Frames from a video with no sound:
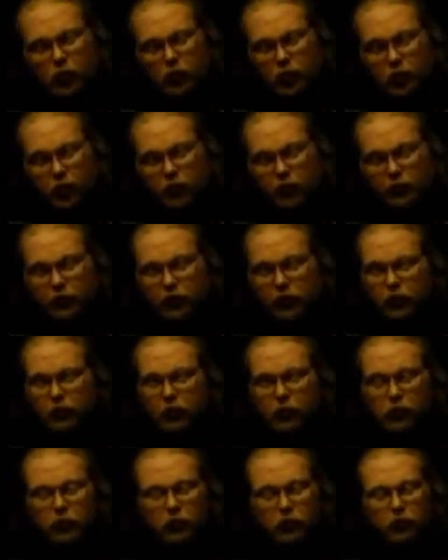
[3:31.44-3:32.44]

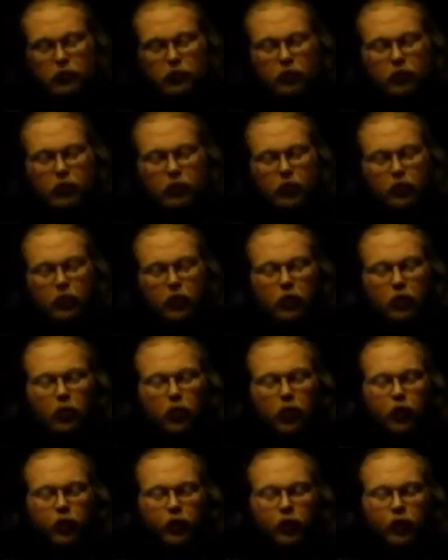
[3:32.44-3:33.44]
Also,
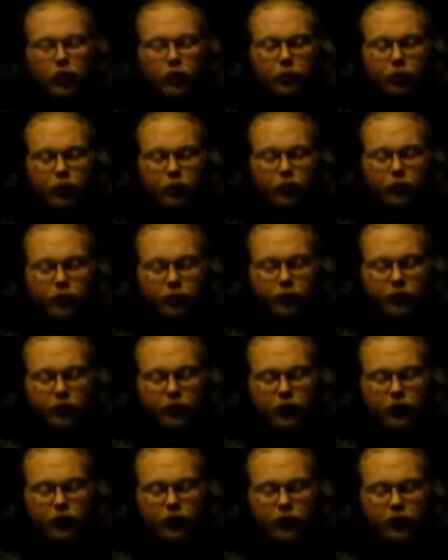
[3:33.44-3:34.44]
within our books and
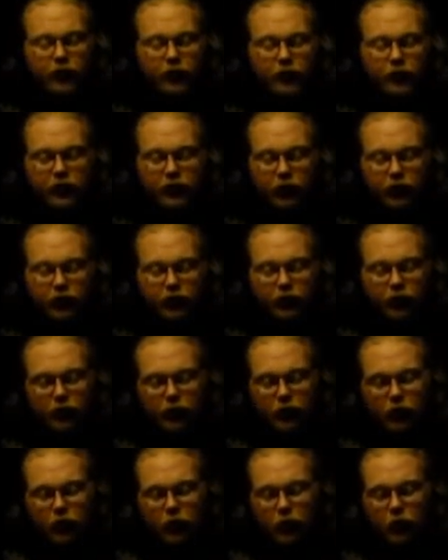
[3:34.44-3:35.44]
within our teachings,
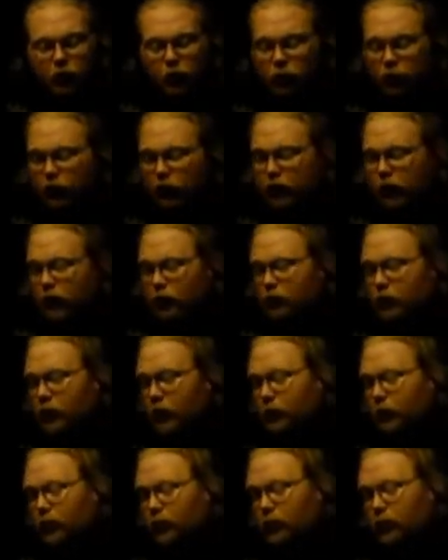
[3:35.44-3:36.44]
we teach
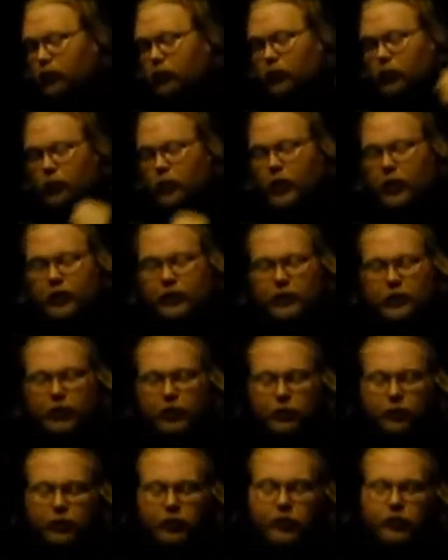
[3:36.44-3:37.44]
people to
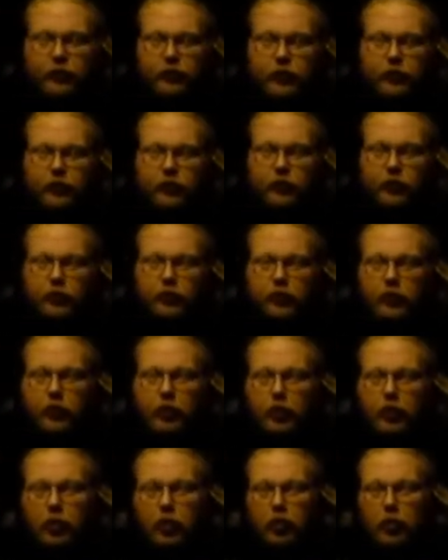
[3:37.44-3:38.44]
meditate with these crystals.
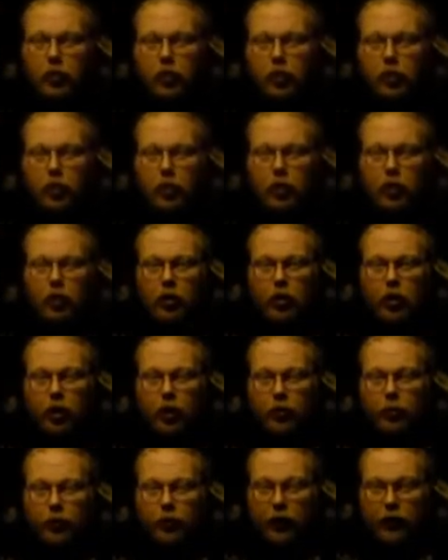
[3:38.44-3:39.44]

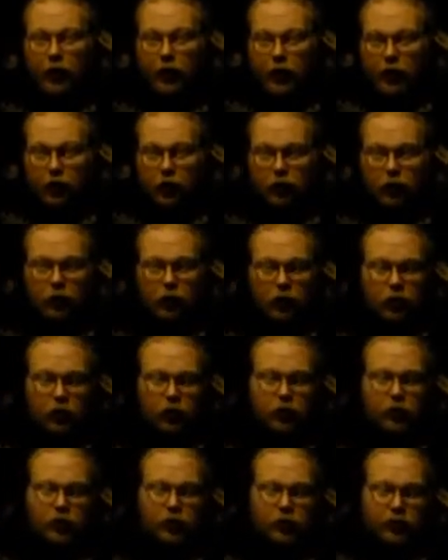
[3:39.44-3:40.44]

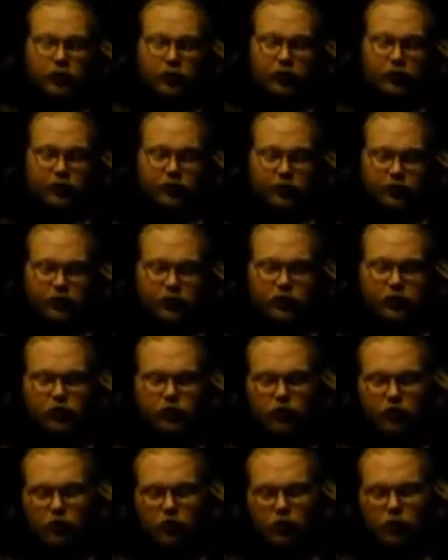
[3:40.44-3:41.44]
Again, this is
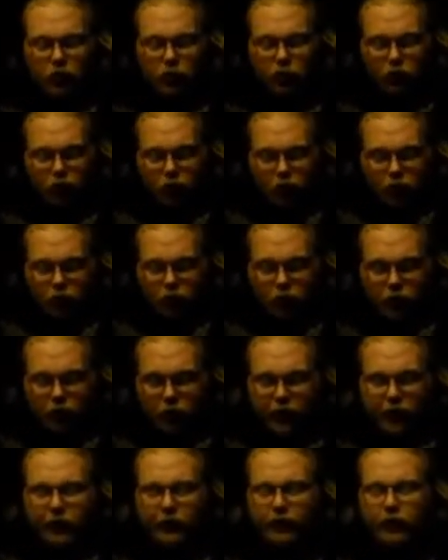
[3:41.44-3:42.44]
one of your
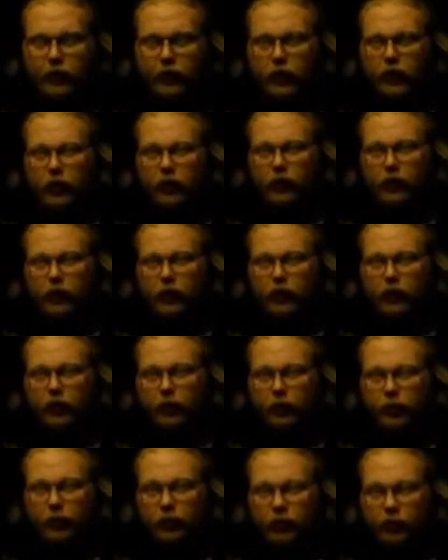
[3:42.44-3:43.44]
ways to get
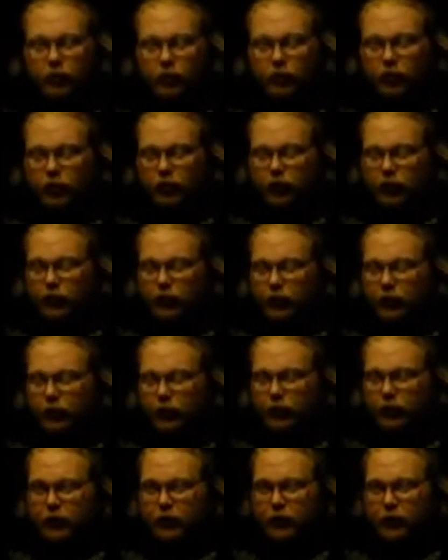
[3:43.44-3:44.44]
from this world to the
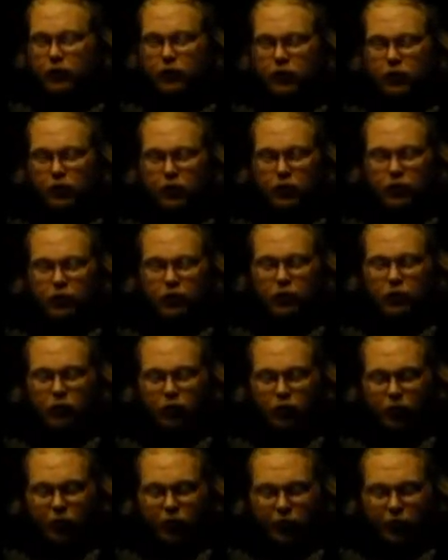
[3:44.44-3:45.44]
next,
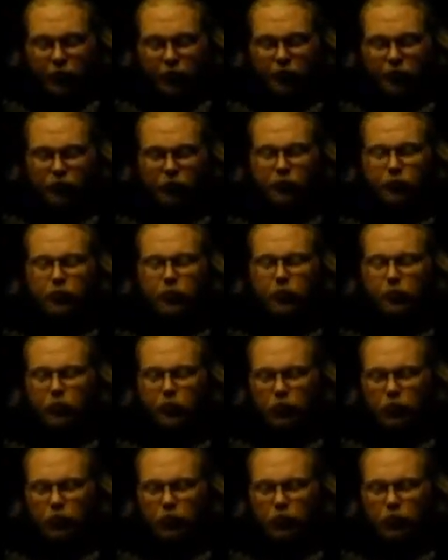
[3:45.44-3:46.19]
to help you